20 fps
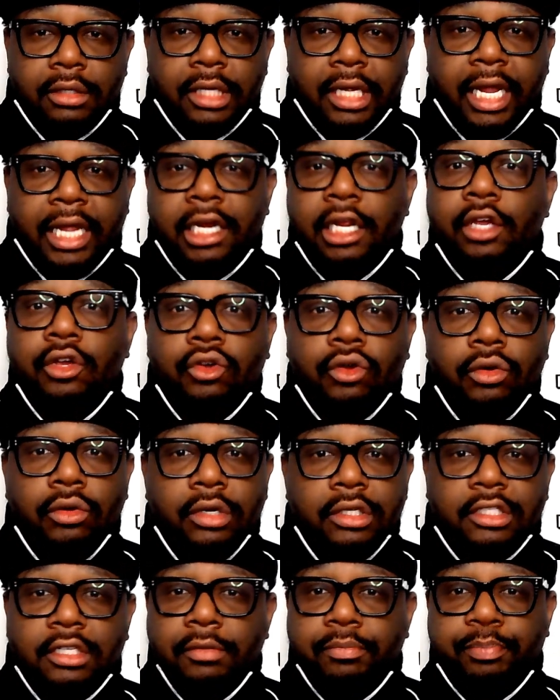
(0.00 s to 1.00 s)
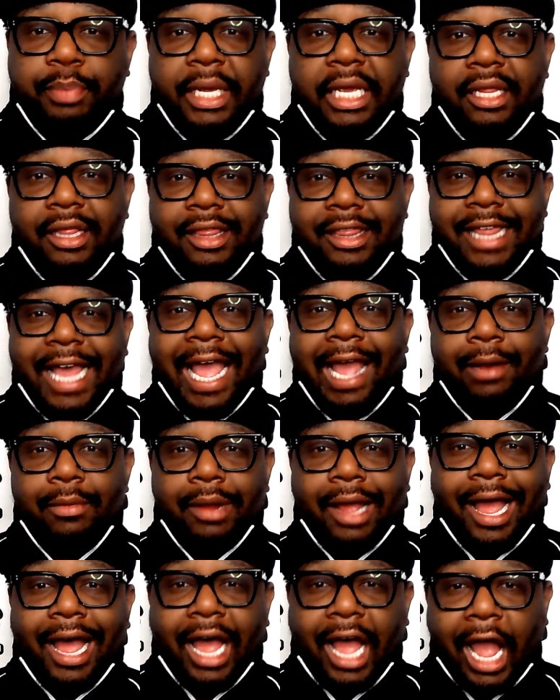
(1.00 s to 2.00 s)
any good to be that
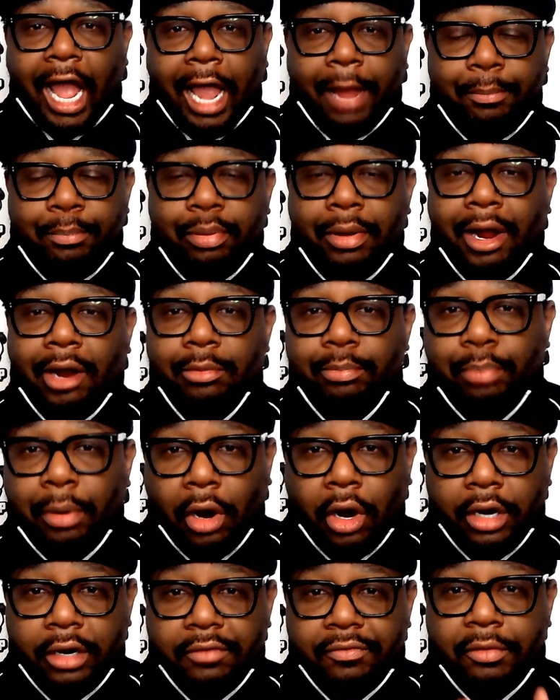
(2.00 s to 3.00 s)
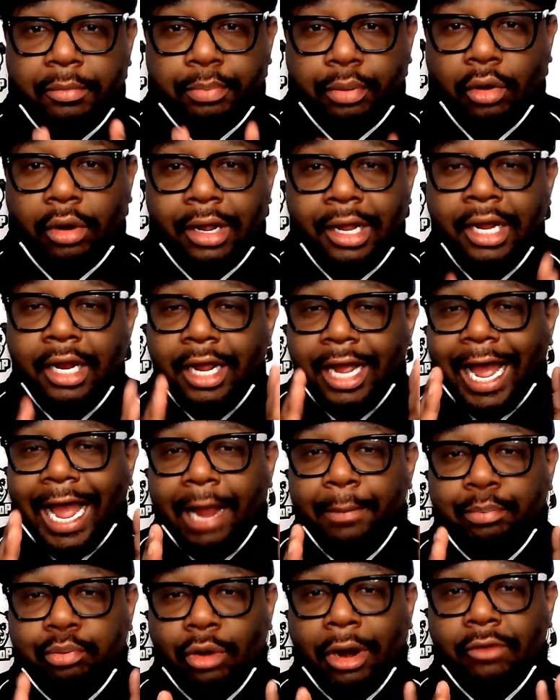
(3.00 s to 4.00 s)
part of
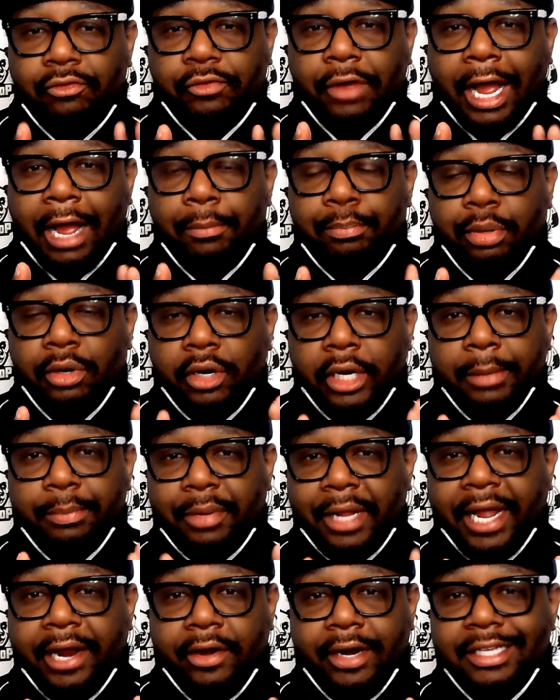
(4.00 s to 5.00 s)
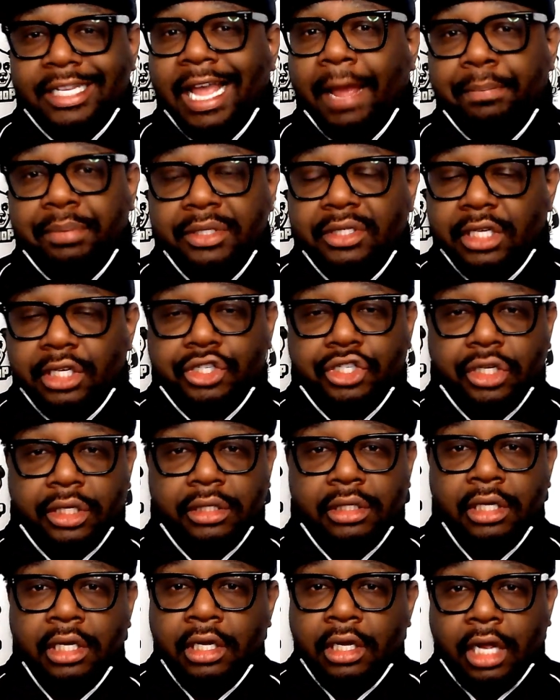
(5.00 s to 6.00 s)
high-profile player at that position.
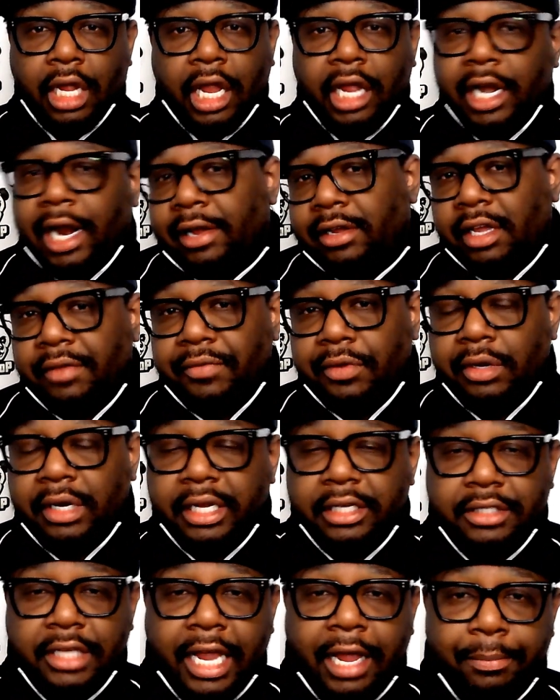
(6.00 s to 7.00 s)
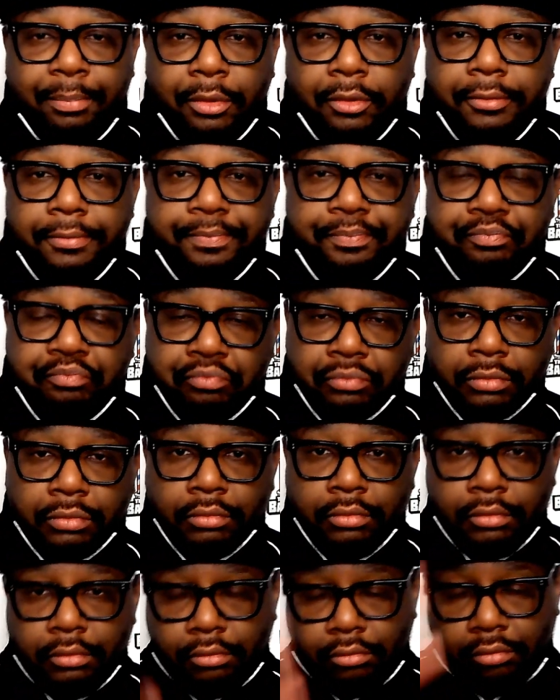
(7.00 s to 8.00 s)
And I'll give you an example.
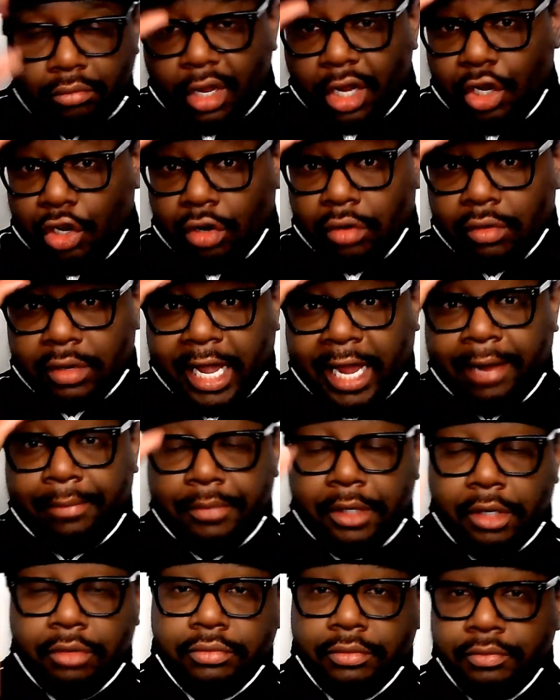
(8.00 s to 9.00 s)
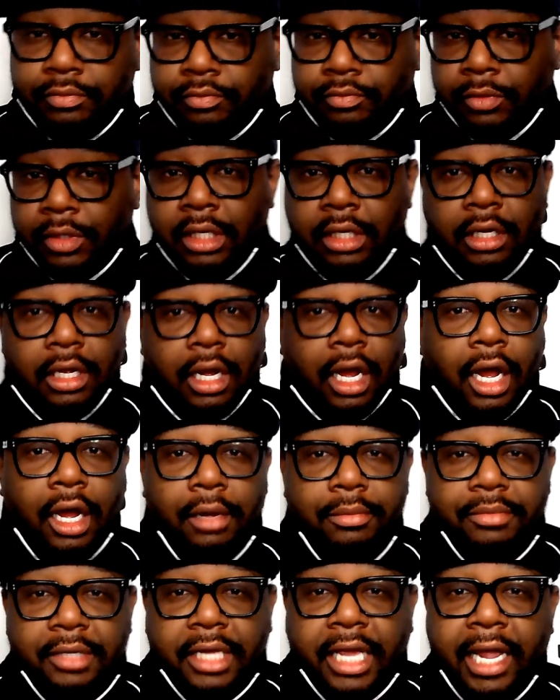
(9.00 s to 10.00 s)
Cam Newton.
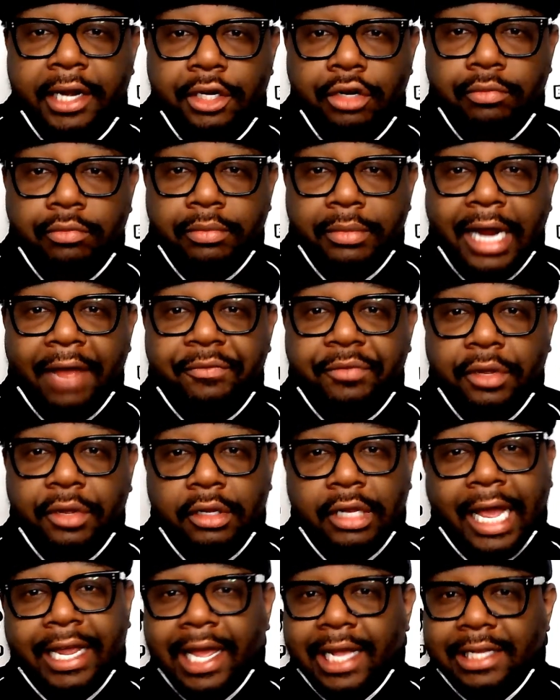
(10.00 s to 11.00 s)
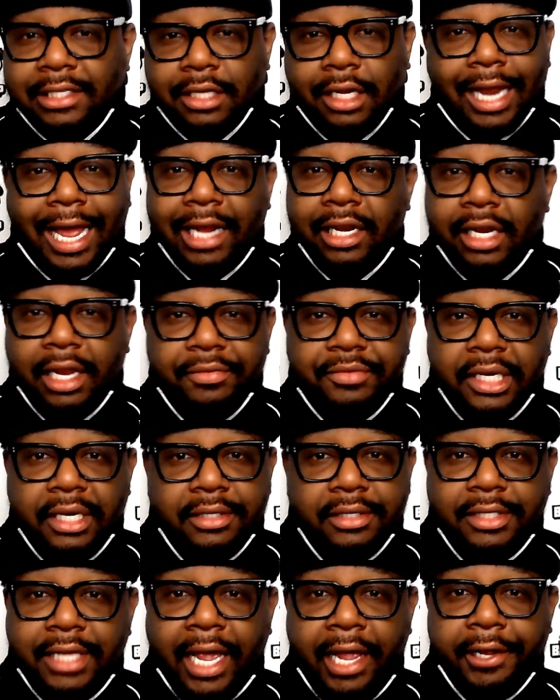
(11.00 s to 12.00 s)
I feel like has a lot left in the
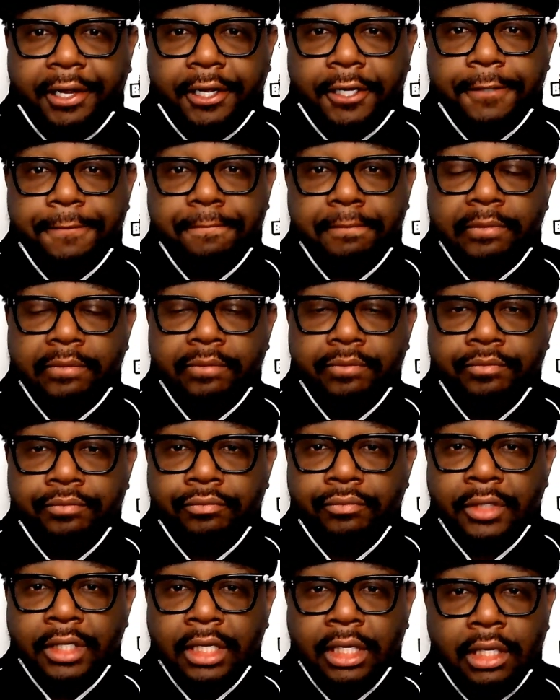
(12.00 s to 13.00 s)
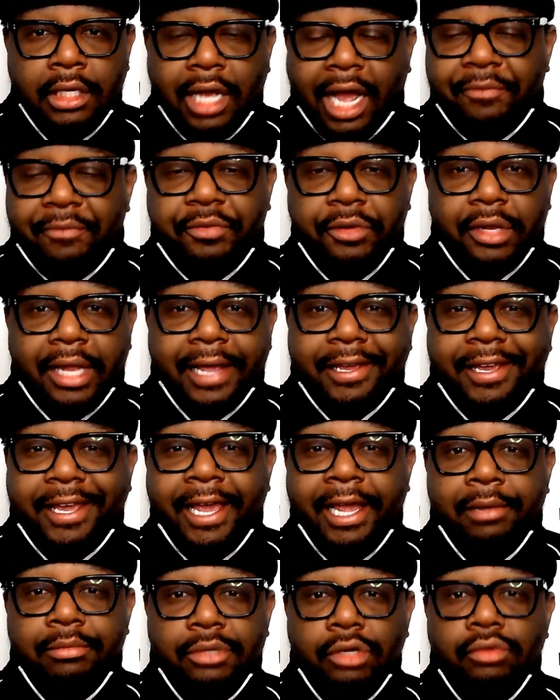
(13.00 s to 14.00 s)
tank. I feel like
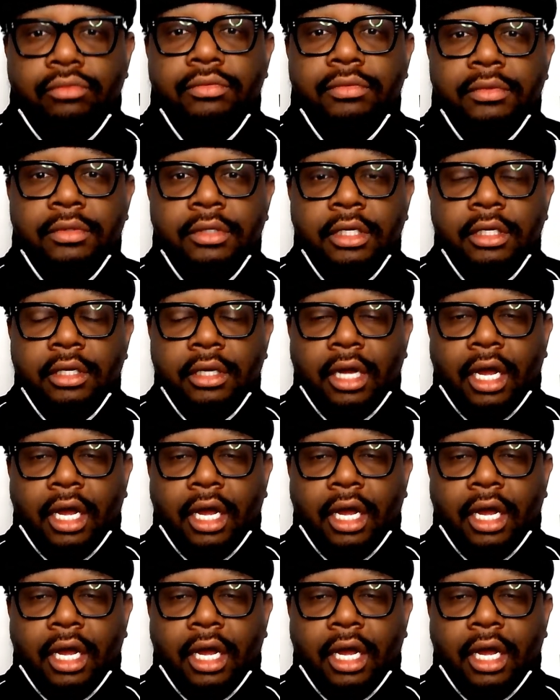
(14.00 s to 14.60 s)
Cam Newton